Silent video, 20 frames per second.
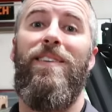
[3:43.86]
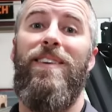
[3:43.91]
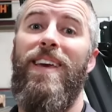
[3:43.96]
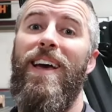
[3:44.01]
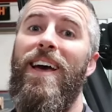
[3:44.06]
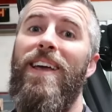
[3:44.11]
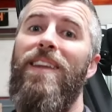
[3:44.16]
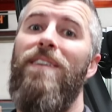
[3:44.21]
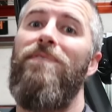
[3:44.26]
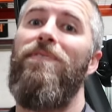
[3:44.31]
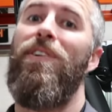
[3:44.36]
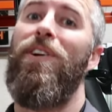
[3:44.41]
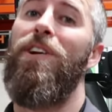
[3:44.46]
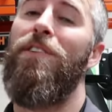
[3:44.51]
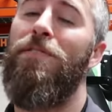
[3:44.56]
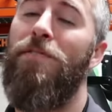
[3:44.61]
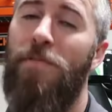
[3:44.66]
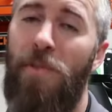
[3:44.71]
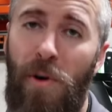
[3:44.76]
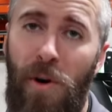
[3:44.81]
yet very
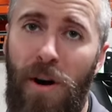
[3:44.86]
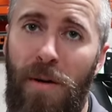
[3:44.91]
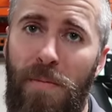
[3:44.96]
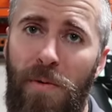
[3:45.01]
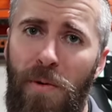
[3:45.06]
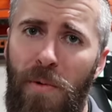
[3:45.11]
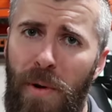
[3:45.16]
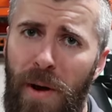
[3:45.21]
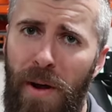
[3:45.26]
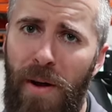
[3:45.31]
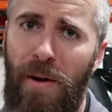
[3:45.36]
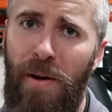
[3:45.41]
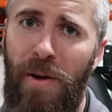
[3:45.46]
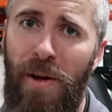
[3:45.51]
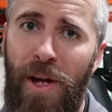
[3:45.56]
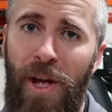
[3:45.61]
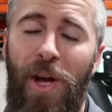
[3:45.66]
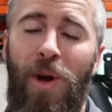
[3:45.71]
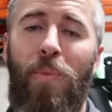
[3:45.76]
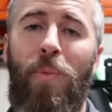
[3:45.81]
affordable
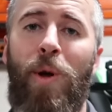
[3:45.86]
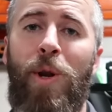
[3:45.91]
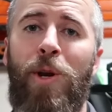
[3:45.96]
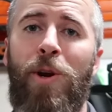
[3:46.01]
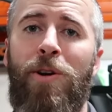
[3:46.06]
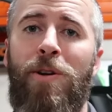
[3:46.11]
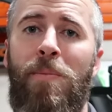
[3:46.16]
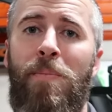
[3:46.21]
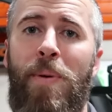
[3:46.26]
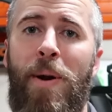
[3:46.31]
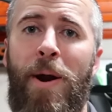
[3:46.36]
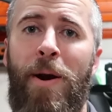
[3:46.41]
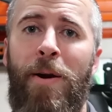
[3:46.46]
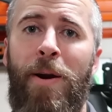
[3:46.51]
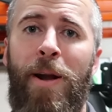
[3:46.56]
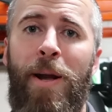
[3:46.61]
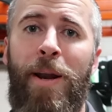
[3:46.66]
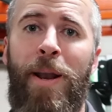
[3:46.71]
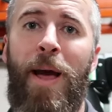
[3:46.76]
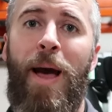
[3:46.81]
wheel when you're
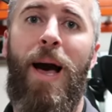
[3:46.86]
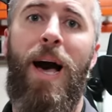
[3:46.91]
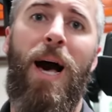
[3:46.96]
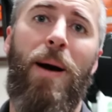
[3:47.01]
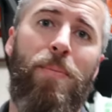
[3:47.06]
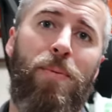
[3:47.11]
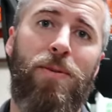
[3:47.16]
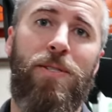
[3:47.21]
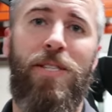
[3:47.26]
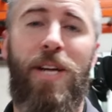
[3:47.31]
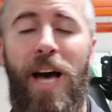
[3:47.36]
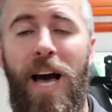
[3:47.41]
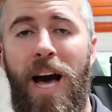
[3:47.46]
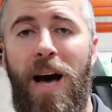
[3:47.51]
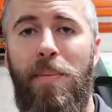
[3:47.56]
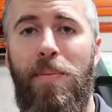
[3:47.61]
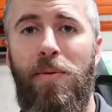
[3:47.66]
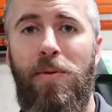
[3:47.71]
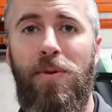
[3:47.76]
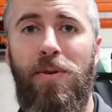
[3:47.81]
comparing apples to
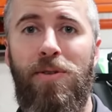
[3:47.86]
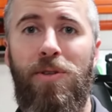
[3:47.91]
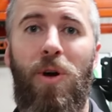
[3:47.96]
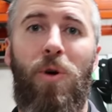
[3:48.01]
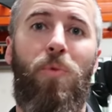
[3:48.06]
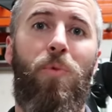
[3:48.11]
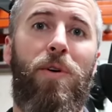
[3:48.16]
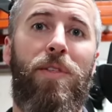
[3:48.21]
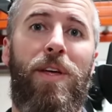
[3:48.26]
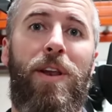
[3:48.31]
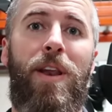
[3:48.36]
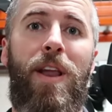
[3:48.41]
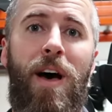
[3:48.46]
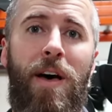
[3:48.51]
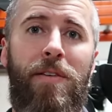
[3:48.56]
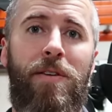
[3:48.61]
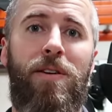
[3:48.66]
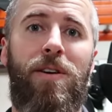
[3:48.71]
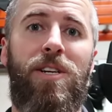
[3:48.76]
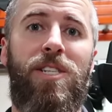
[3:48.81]
apples with
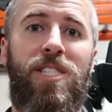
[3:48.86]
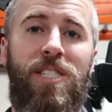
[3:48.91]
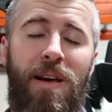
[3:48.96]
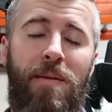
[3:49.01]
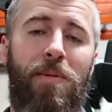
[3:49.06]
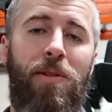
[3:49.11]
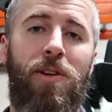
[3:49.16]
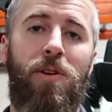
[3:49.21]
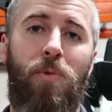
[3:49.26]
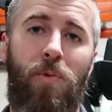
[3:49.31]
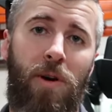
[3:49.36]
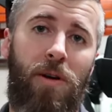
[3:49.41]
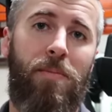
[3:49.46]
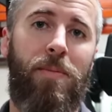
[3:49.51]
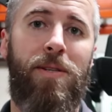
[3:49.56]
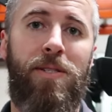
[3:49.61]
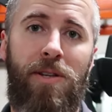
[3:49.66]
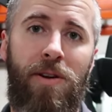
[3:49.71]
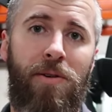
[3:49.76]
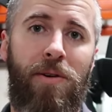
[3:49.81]
another similar wheel
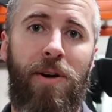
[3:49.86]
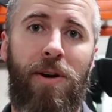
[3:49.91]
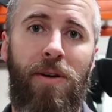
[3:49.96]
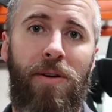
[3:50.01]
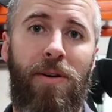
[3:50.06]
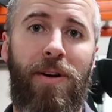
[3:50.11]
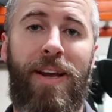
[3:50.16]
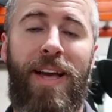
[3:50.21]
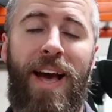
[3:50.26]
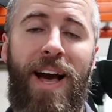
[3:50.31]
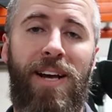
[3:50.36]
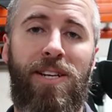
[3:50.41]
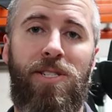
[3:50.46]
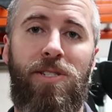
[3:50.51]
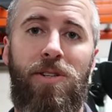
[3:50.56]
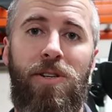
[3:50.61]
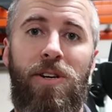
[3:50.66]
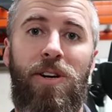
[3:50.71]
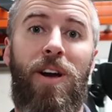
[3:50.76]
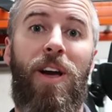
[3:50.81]
material or
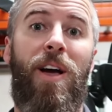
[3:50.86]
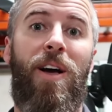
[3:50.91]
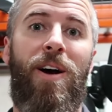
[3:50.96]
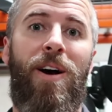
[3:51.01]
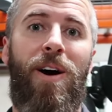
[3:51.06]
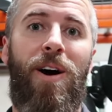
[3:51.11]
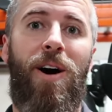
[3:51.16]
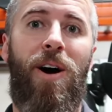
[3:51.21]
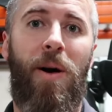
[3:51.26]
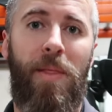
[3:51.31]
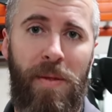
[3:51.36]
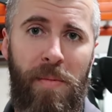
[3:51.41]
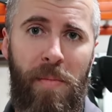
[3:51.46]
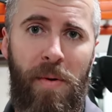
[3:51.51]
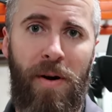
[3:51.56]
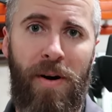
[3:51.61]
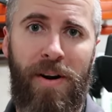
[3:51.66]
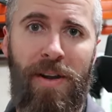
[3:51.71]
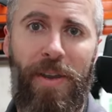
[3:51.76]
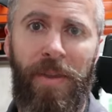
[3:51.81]
caster on the
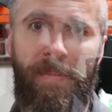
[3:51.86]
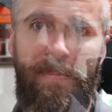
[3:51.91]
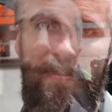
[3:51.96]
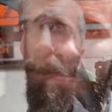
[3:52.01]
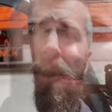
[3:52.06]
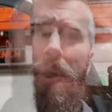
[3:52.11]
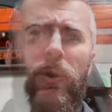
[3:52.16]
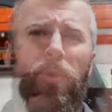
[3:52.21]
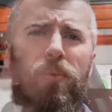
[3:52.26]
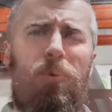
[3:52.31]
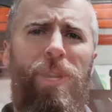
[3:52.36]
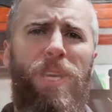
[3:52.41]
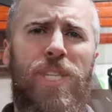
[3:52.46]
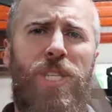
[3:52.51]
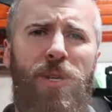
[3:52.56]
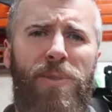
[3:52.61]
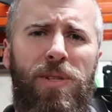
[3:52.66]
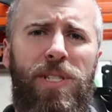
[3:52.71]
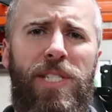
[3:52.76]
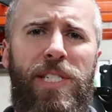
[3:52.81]
market. We
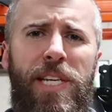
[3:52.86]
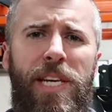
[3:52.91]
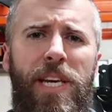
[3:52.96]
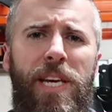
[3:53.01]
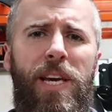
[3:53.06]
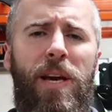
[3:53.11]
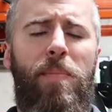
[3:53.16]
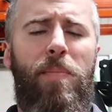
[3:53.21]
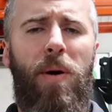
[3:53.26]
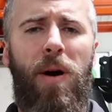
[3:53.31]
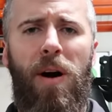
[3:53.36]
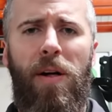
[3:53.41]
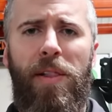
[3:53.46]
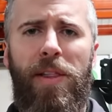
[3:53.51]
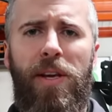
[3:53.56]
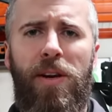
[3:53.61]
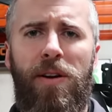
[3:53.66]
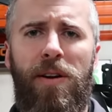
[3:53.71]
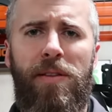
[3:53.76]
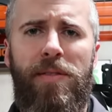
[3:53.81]
do see
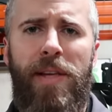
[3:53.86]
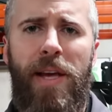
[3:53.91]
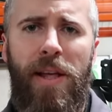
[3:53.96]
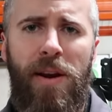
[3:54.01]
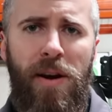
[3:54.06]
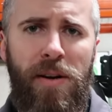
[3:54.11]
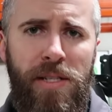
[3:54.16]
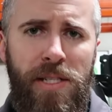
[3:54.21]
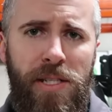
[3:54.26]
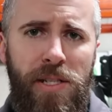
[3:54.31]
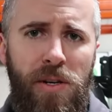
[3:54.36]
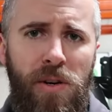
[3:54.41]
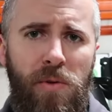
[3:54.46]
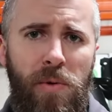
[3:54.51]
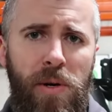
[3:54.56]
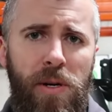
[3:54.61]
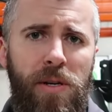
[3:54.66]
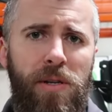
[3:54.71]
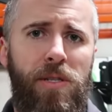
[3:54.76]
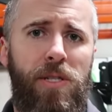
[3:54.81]
polyurethane on steel
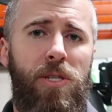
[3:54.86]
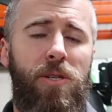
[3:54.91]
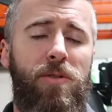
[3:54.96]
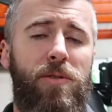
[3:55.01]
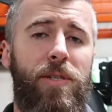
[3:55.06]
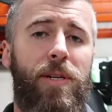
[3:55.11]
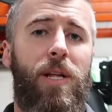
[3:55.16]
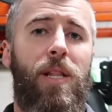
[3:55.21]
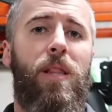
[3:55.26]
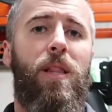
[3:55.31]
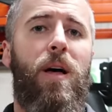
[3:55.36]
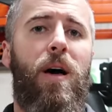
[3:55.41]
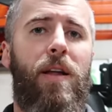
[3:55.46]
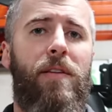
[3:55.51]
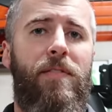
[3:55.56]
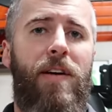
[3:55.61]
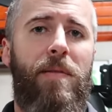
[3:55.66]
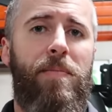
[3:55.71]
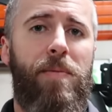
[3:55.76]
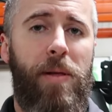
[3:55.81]
wheels used in a lot
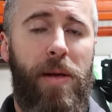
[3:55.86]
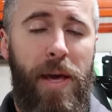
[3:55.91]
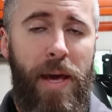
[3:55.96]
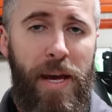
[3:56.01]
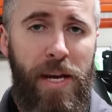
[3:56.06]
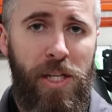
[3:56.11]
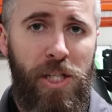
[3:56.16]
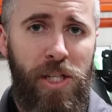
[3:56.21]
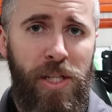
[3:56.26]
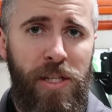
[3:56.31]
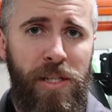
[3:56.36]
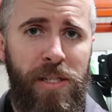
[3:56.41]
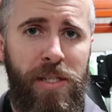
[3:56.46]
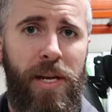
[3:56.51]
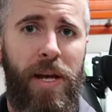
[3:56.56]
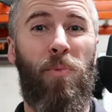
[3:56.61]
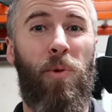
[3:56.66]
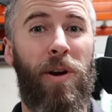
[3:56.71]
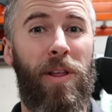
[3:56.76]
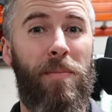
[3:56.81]
of applications.
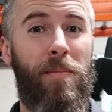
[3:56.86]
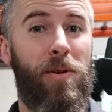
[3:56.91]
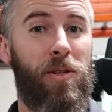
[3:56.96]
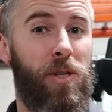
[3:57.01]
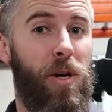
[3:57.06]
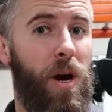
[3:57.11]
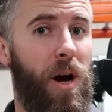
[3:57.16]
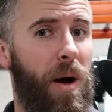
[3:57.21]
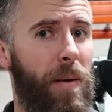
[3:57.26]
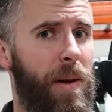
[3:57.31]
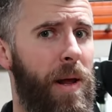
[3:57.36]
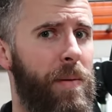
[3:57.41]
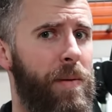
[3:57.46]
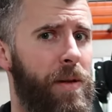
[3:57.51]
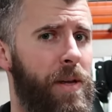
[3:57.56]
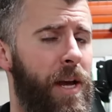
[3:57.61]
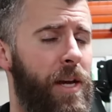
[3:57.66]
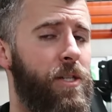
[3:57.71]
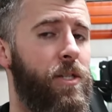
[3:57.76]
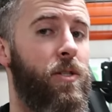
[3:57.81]
And one of the most common
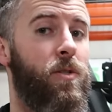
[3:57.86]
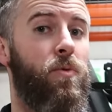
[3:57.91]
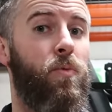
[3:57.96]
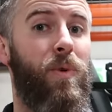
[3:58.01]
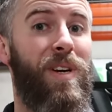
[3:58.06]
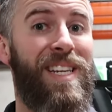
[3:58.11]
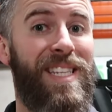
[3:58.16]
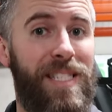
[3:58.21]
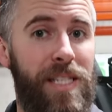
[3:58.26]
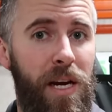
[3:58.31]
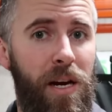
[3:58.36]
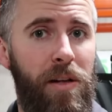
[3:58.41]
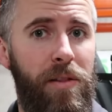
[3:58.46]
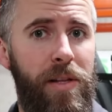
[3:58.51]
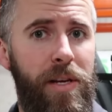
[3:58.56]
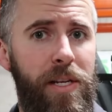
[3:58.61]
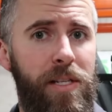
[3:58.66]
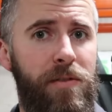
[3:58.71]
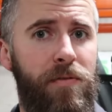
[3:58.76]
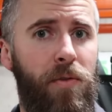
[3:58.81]
applications we sell
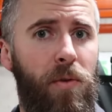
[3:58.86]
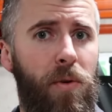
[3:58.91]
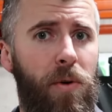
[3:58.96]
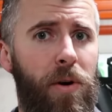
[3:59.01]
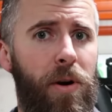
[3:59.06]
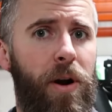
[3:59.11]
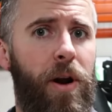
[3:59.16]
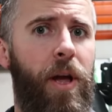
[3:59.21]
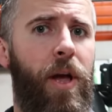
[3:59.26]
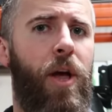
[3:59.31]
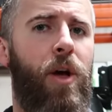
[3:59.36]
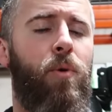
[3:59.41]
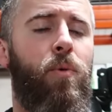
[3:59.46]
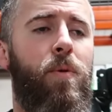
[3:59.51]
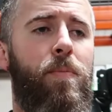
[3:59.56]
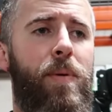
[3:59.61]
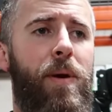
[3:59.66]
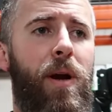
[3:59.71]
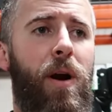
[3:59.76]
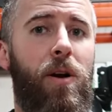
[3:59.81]
these for
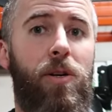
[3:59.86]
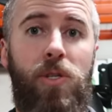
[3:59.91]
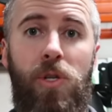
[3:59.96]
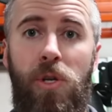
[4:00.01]
would be our